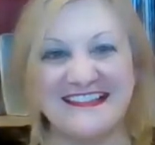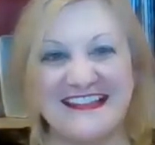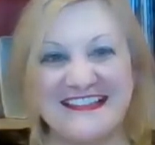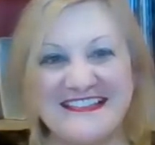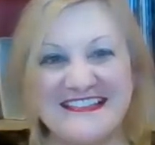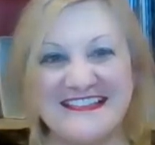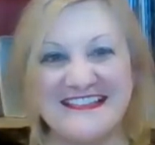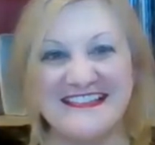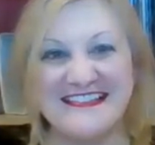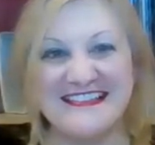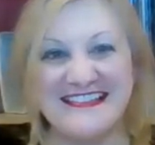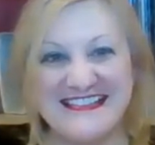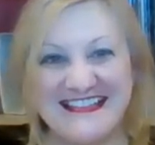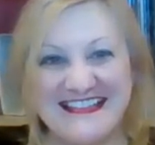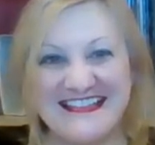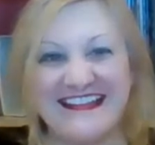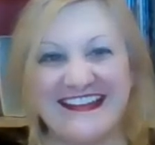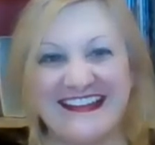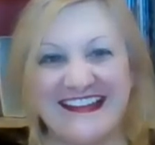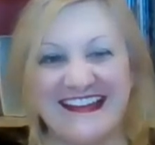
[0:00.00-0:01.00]
legend.
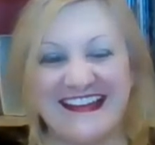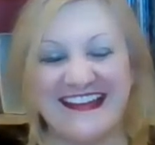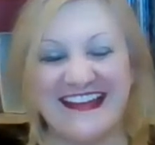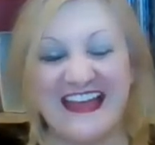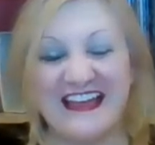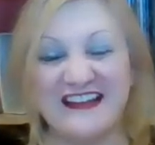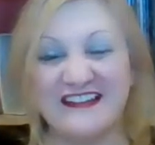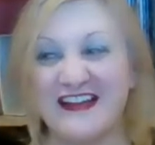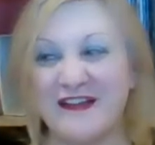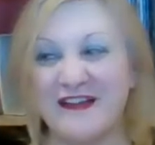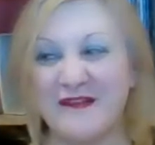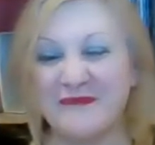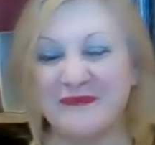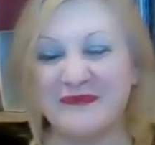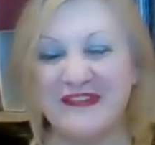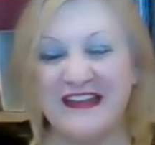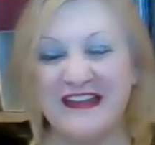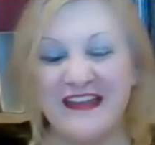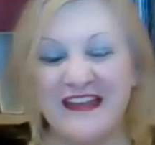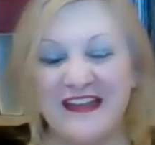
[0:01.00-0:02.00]
Yeah. And
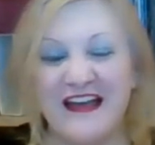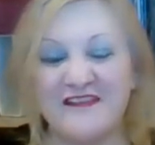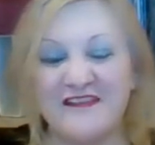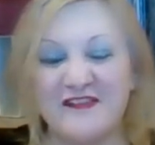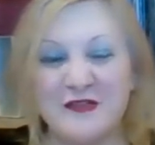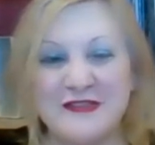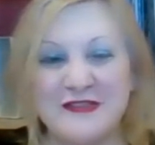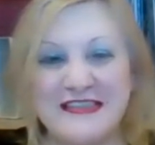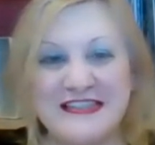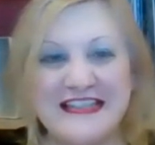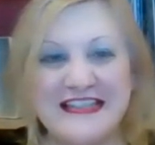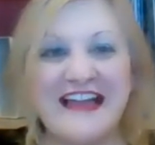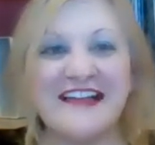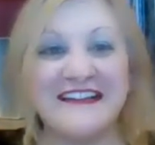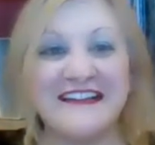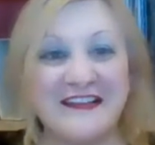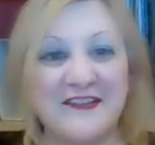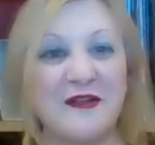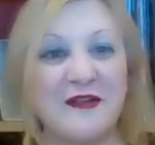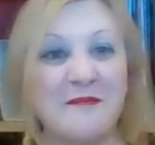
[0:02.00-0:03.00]
of course,
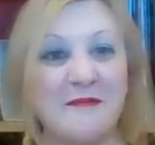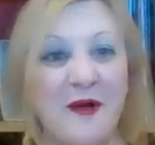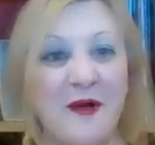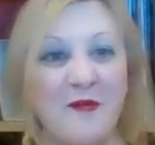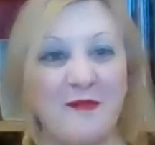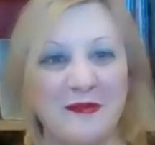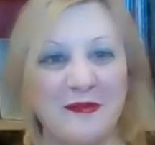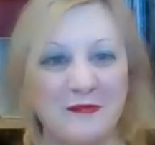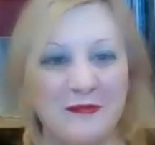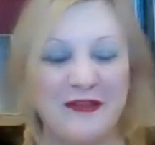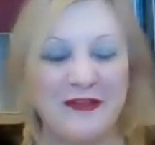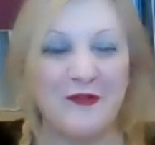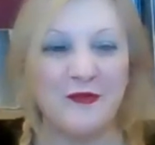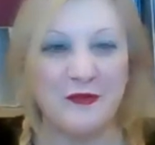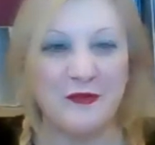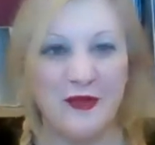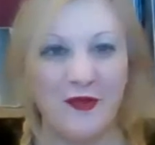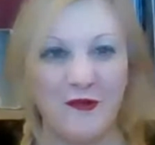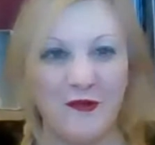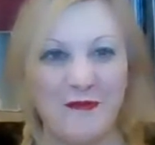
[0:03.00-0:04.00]
down here in Melbourne, we
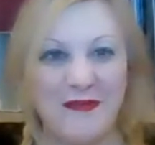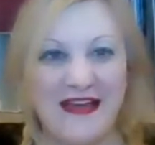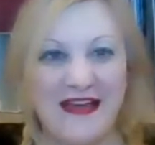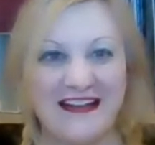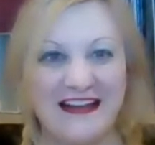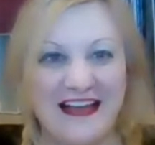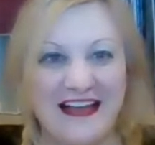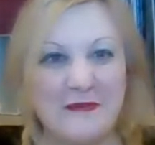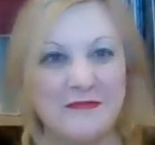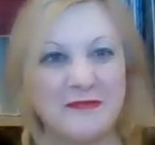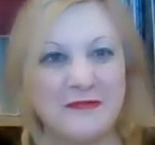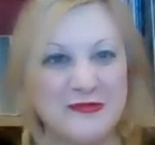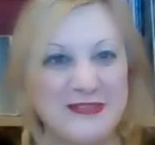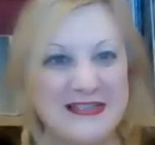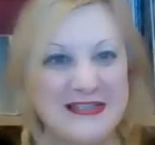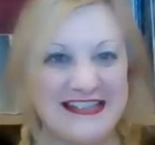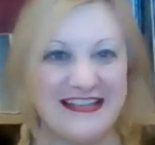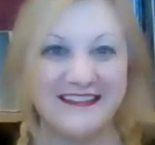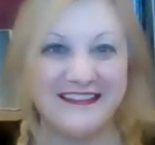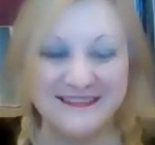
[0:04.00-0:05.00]
all know about April
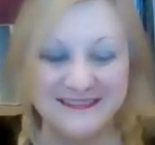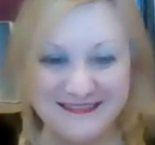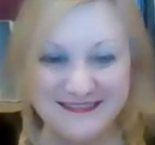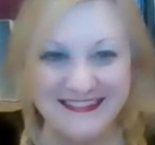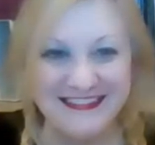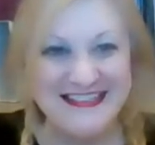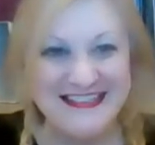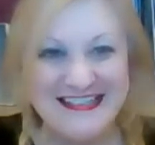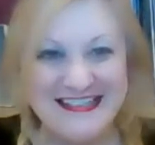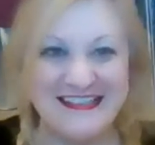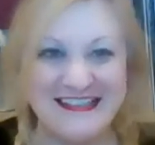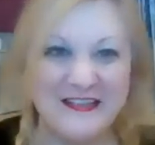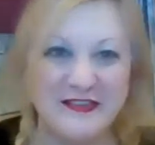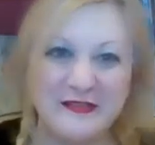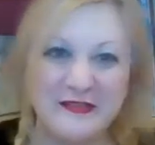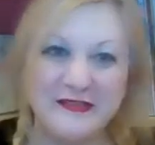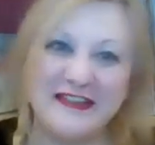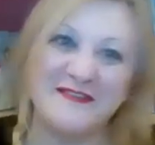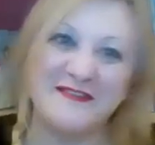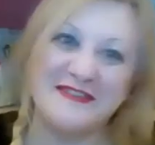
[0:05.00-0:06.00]
SUN in St
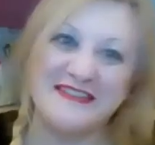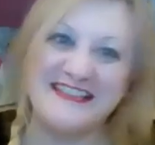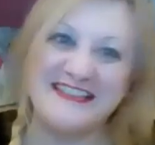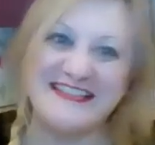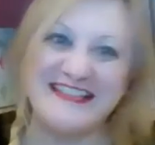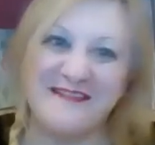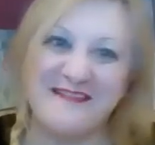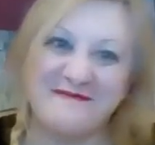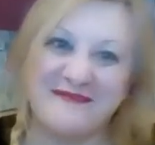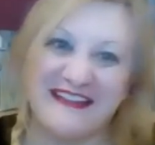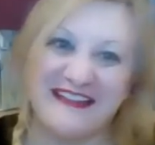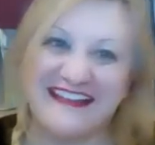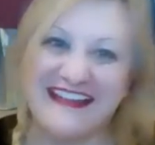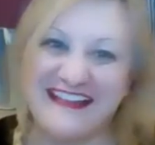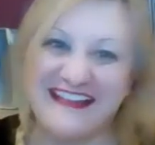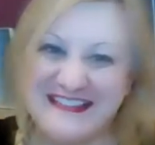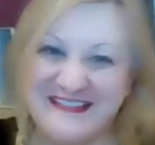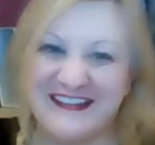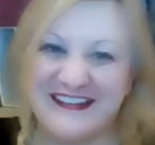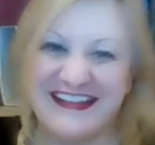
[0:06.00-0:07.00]
Kilda, which is happening
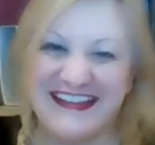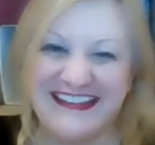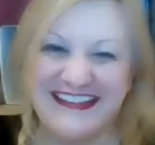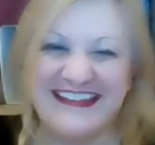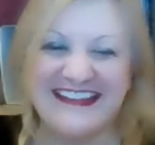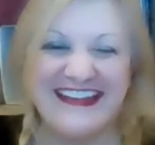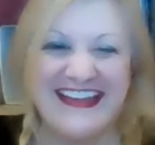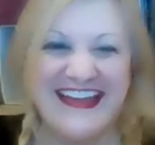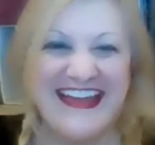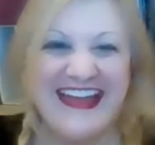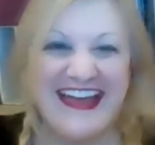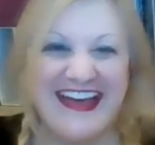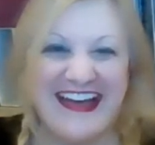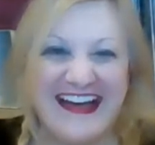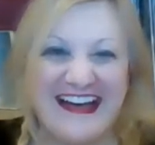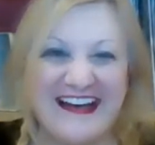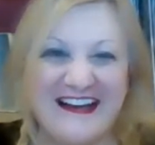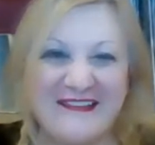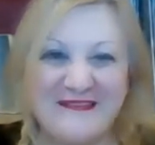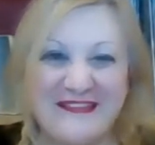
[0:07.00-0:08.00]
next week.
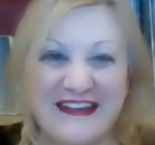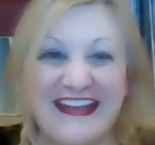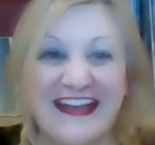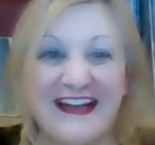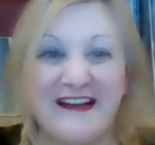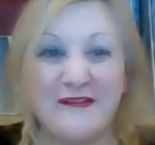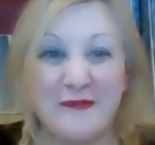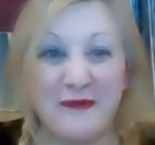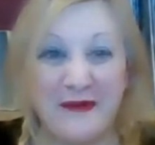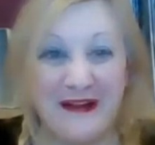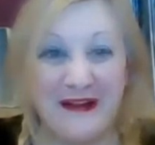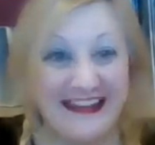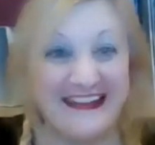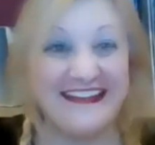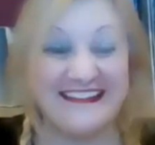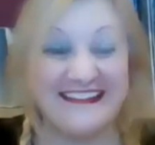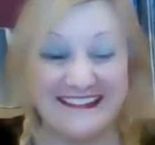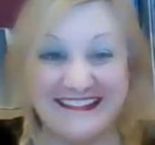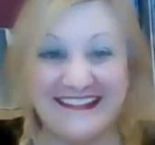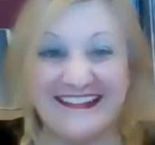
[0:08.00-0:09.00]
We can't
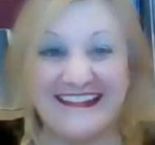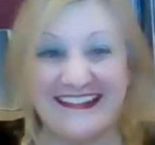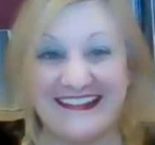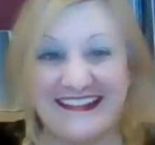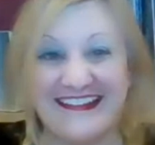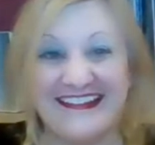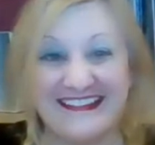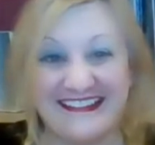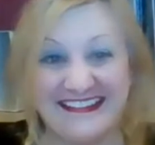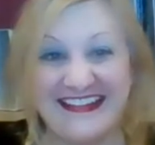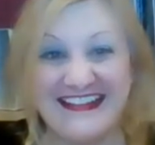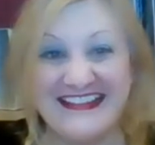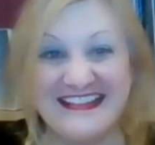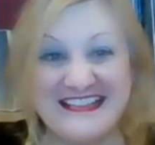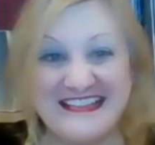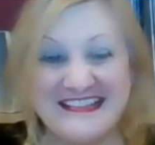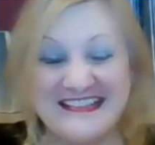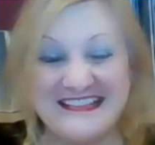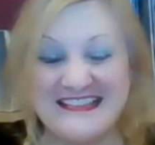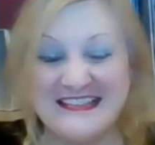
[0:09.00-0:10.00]
wait. Yeah.
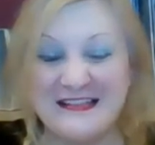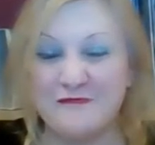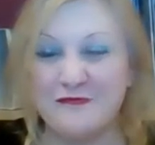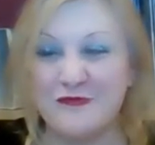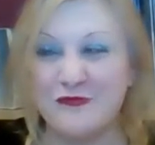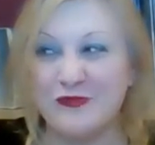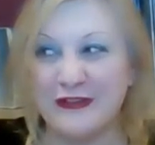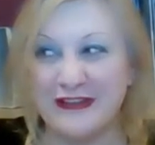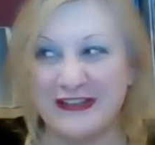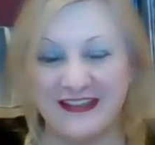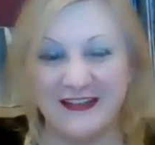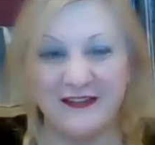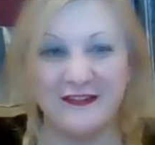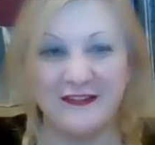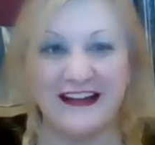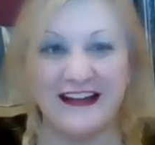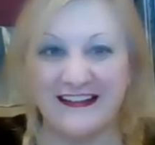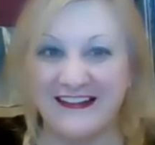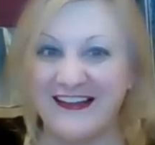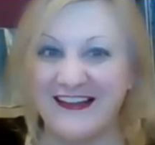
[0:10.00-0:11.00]
Some really
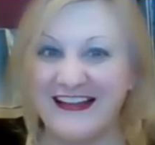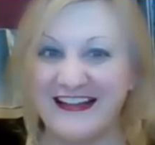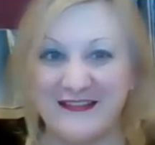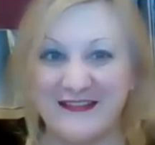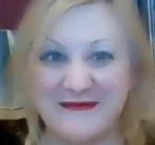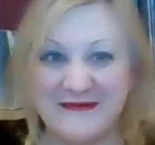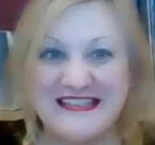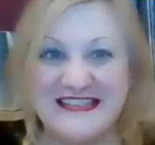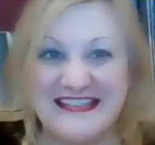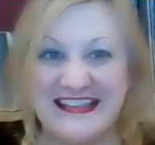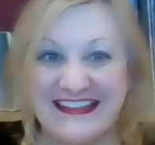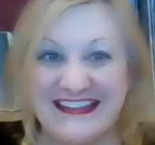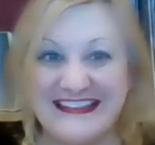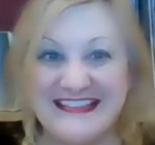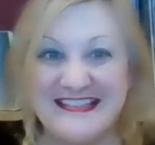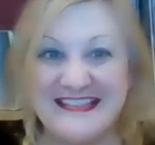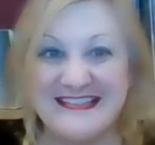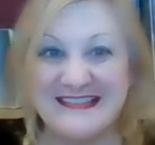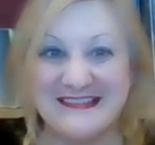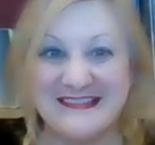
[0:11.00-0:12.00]
great lineups there.
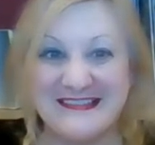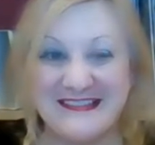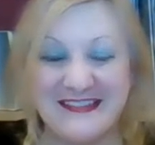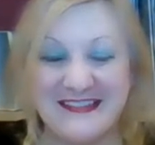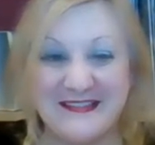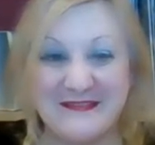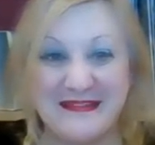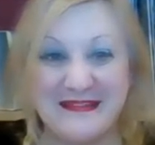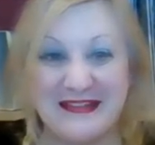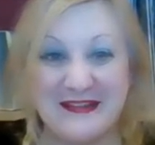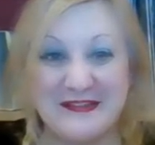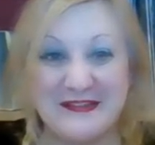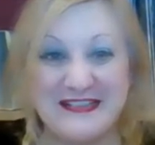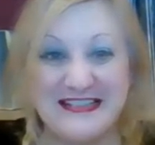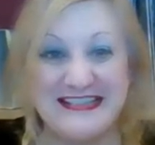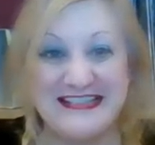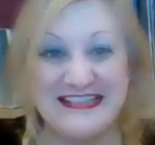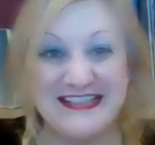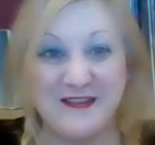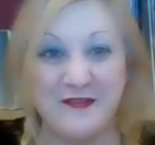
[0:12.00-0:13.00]
So it'll be good
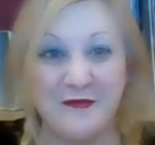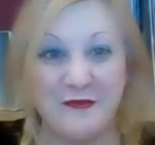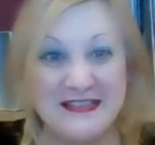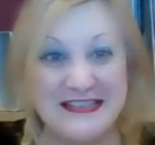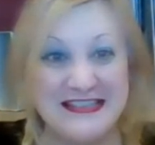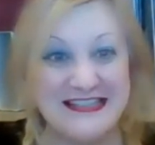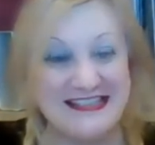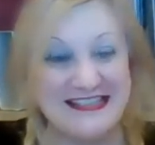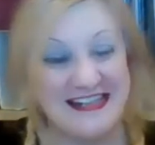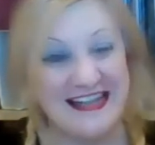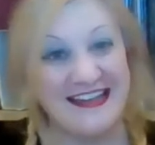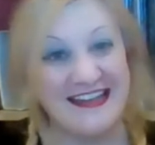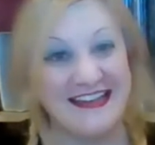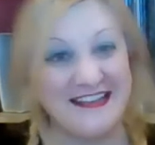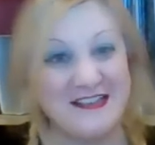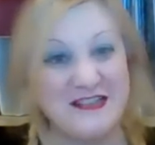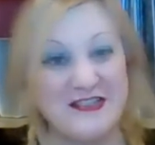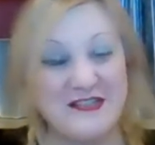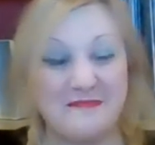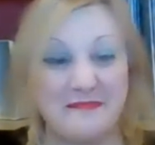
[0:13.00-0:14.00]
to see you on
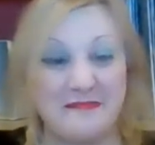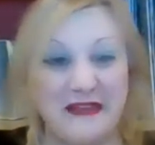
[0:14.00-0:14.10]
stage